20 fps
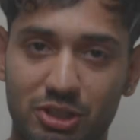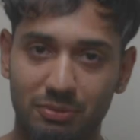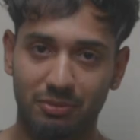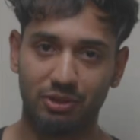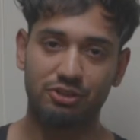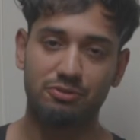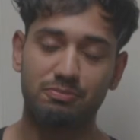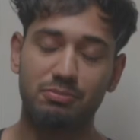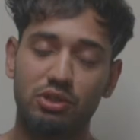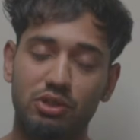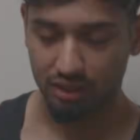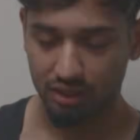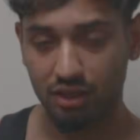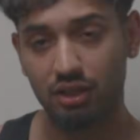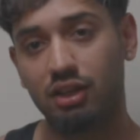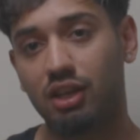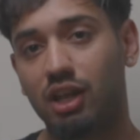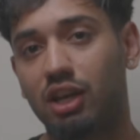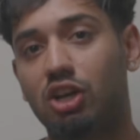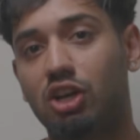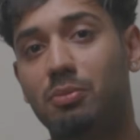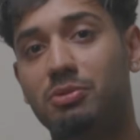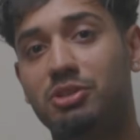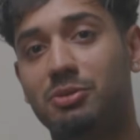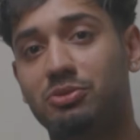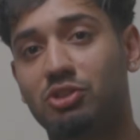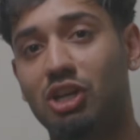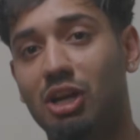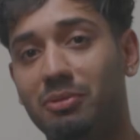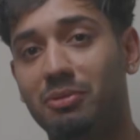about this meal. So like, comment,
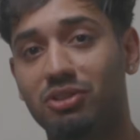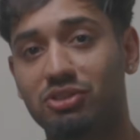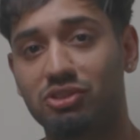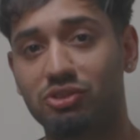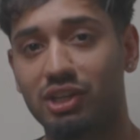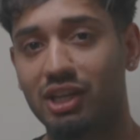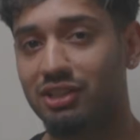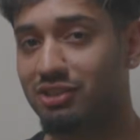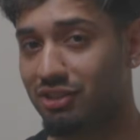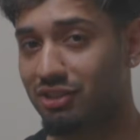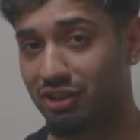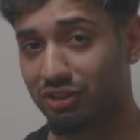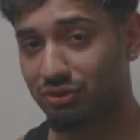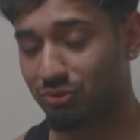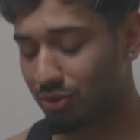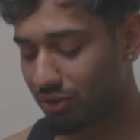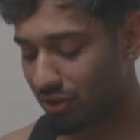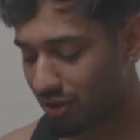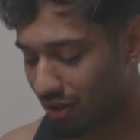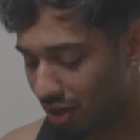subscribe, and I'll see you guys in the next one.